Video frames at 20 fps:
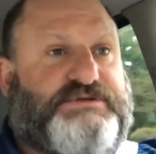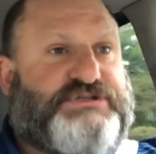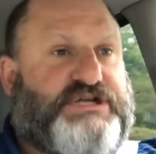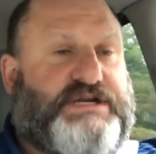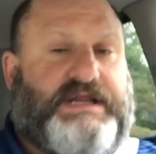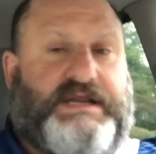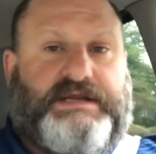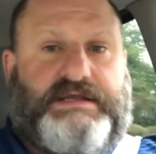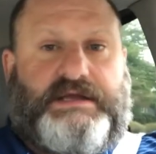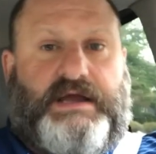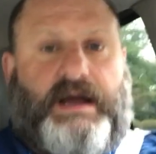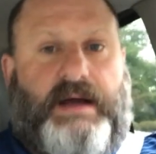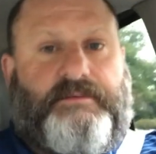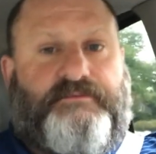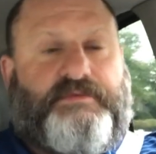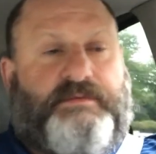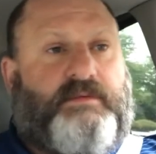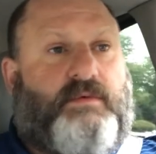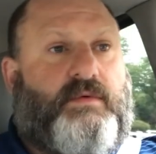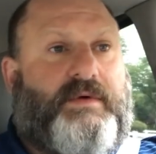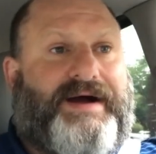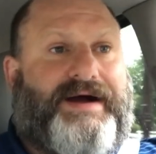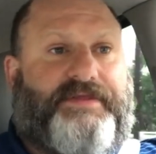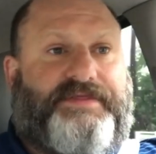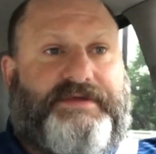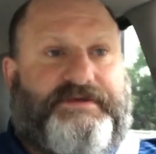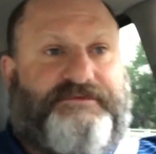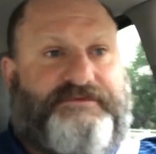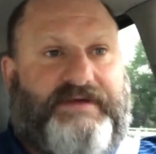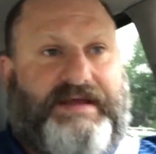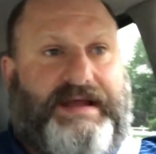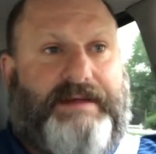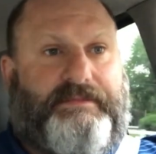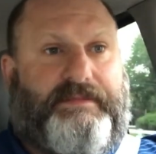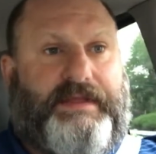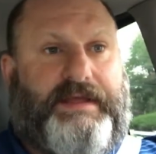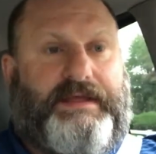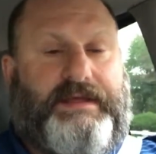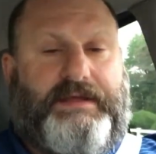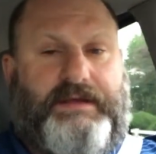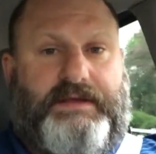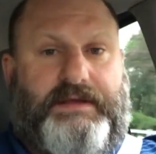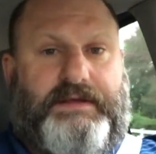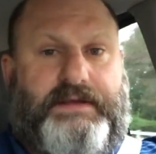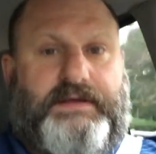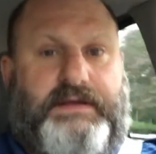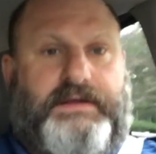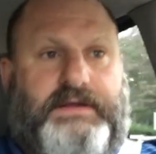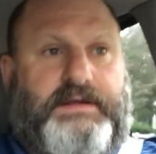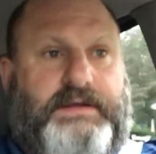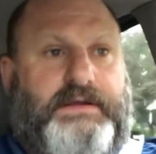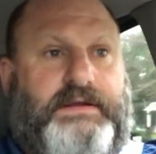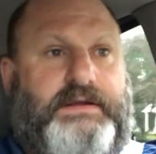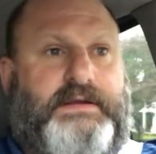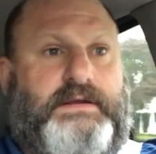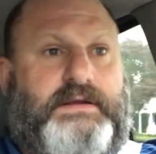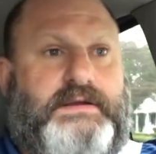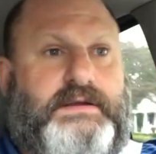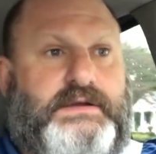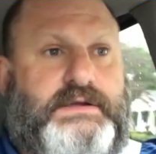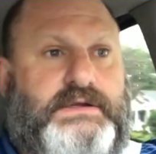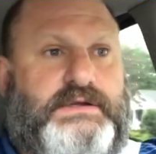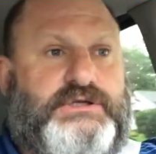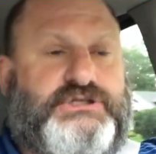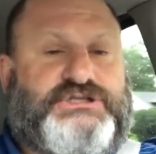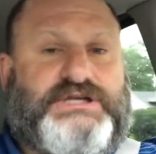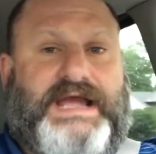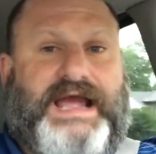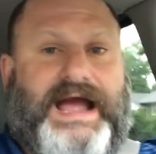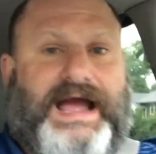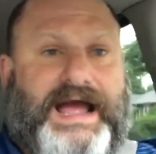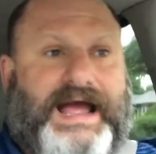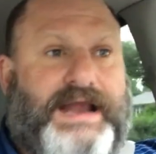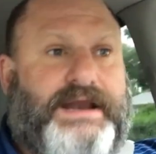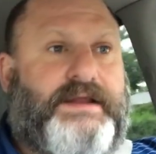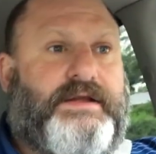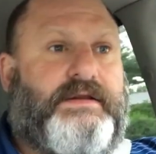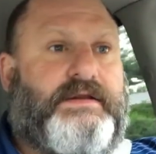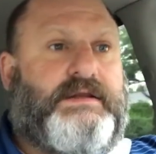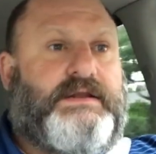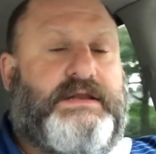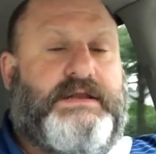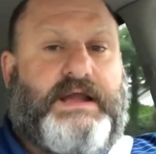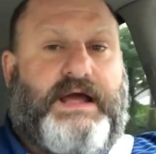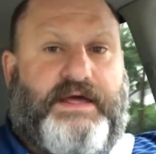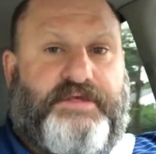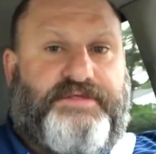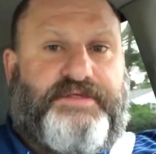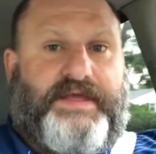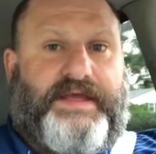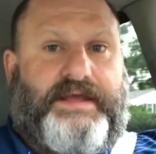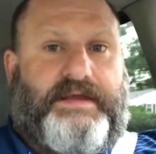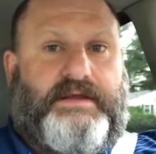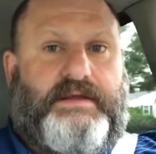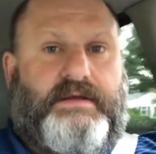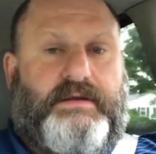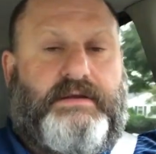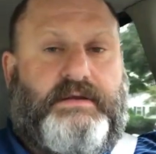She didn't come from a wealthy family. She had nothing.